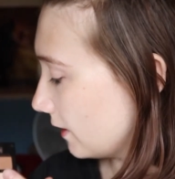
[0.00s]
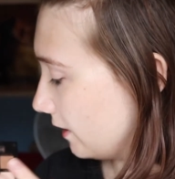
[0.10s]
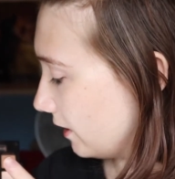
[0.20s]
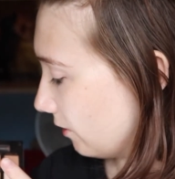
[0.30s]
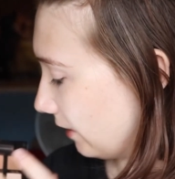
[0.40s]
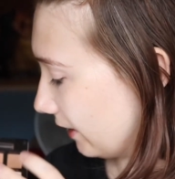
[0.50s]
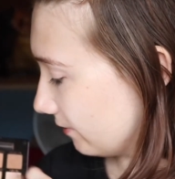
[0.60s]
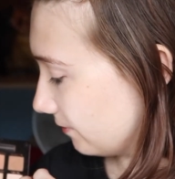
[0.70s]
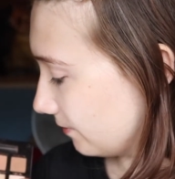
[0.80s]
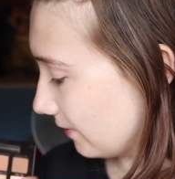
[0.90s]
You know,
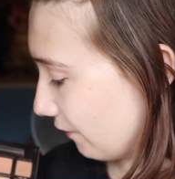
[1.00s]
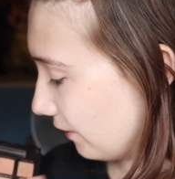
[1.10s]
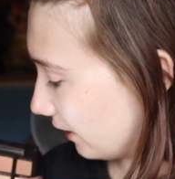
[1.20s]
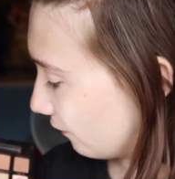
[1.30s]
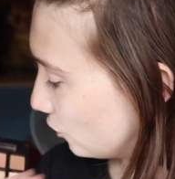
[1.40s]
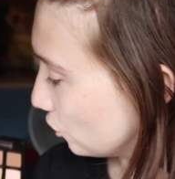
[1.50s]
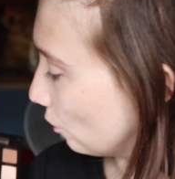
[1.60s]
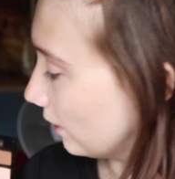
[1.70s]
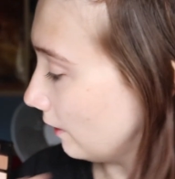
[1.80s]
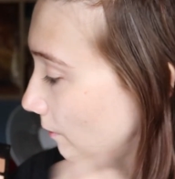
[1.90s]
like, I feel like if you just
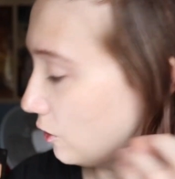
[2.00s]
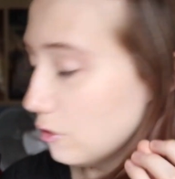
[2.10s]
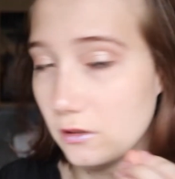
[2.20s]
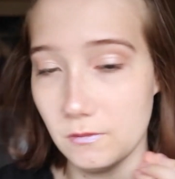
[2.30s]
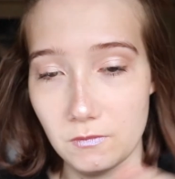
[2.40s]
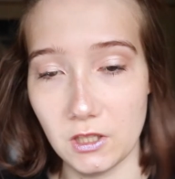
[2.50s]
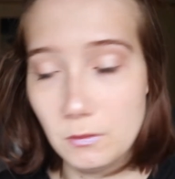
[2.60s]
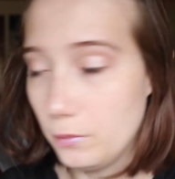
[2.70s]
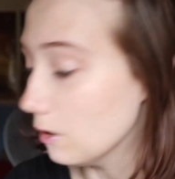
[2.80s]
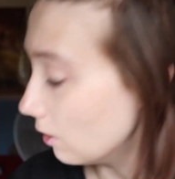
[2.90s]
look at them, they just
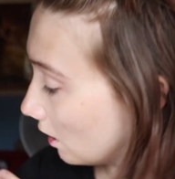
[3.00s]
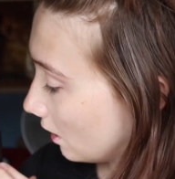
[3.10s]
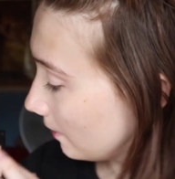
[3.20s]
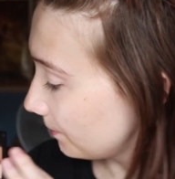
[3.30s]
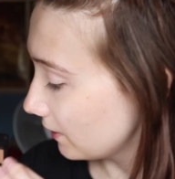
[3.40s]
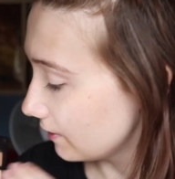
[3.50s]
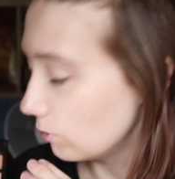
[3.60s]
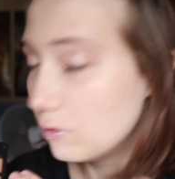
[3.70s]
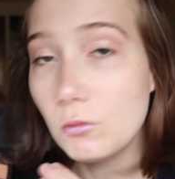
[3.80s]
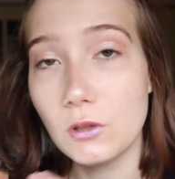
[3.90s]
disappear.
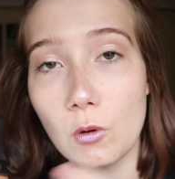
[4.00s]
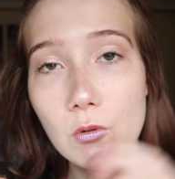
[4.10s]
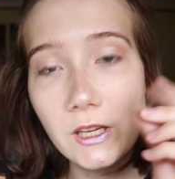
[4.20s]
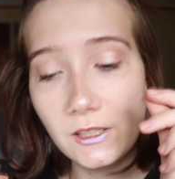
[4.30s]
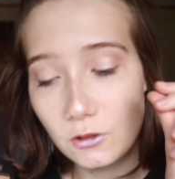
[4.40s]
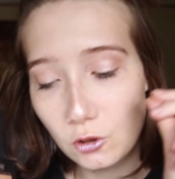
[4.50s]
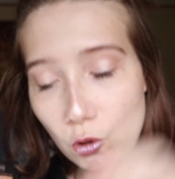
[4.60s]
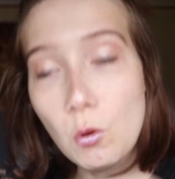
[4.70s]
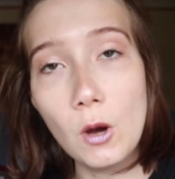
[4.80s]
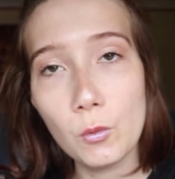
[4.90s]
So don't go in
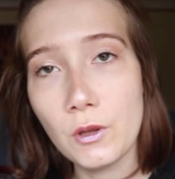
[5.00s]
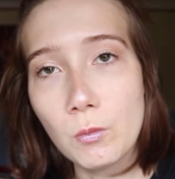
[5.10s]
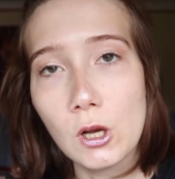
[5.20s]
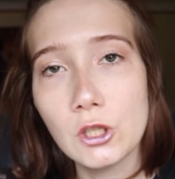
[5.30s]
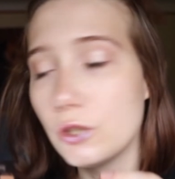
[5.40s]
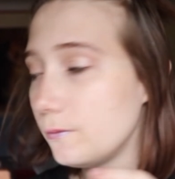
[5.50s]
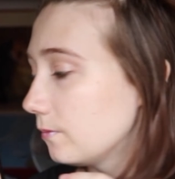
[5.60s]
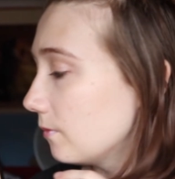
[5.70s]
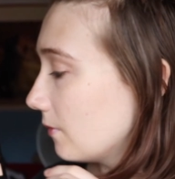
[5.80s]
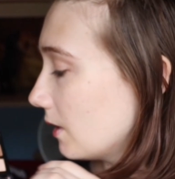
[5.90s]
too hard with your brush.
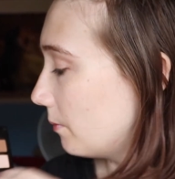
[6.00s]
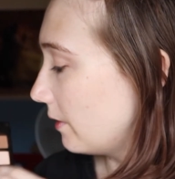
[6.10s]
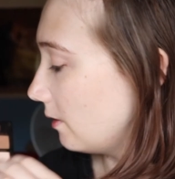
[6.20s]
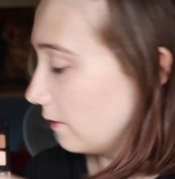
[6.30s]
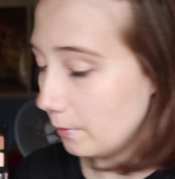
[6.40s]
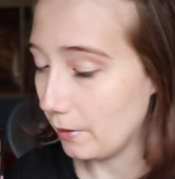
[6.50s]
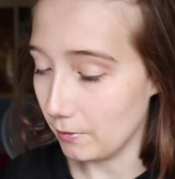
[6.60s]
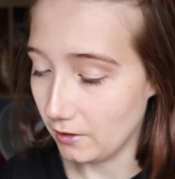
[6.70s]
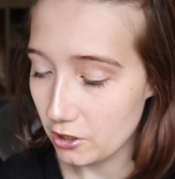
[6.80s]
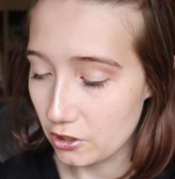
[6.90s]
But the
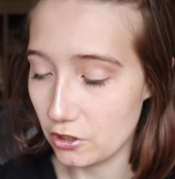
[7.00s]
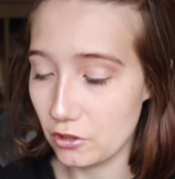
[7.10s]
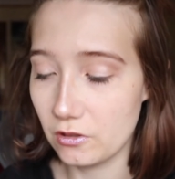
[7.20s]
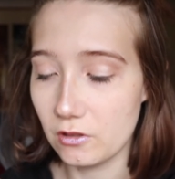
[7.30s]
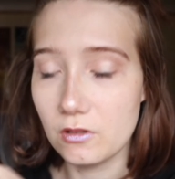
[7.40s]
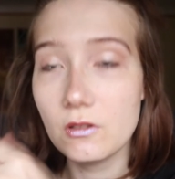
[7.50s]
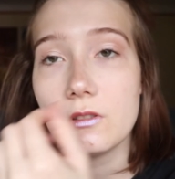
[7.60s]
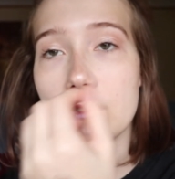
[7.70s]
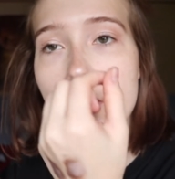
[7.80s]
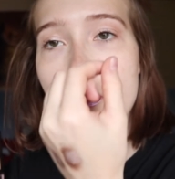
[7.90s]
pigmentation is just
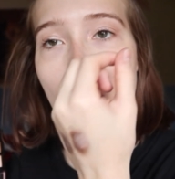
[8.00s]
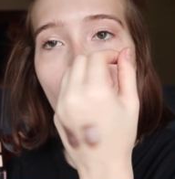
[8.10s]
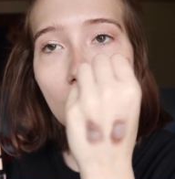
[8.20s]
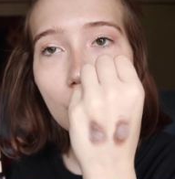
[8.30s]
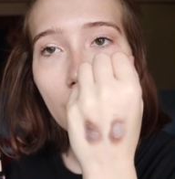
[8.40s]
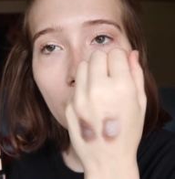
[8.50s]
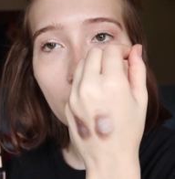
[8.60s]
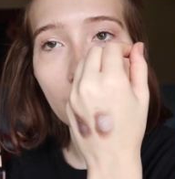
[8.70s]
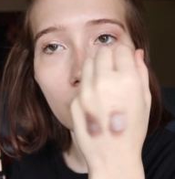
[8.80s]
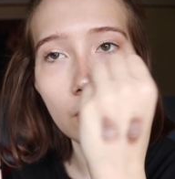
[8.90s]
so much
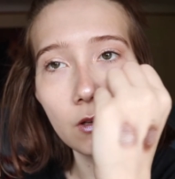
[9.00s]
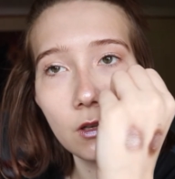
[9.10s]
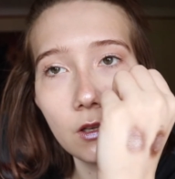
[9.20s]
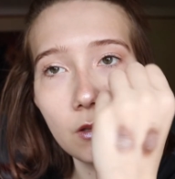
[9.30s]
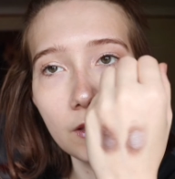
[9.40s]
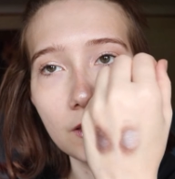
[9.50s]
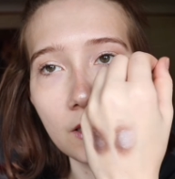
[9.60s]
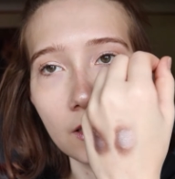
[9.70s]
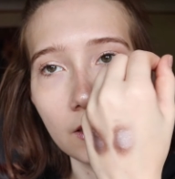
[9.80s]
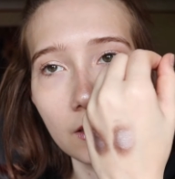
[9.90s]
better. You can
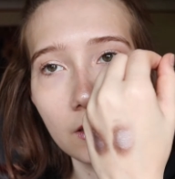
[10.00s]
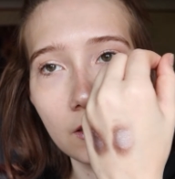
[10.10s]
see it.